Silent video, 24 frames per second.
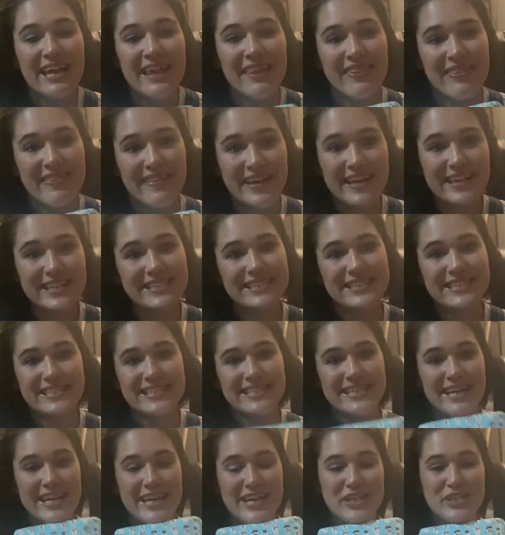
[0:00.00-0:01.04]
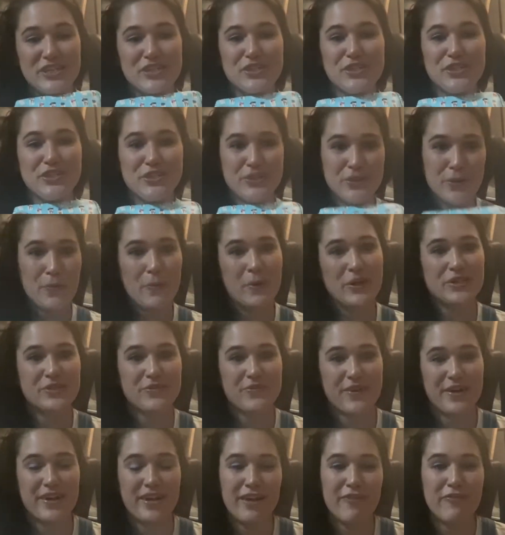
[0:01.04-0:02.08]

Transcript: This is so much fun.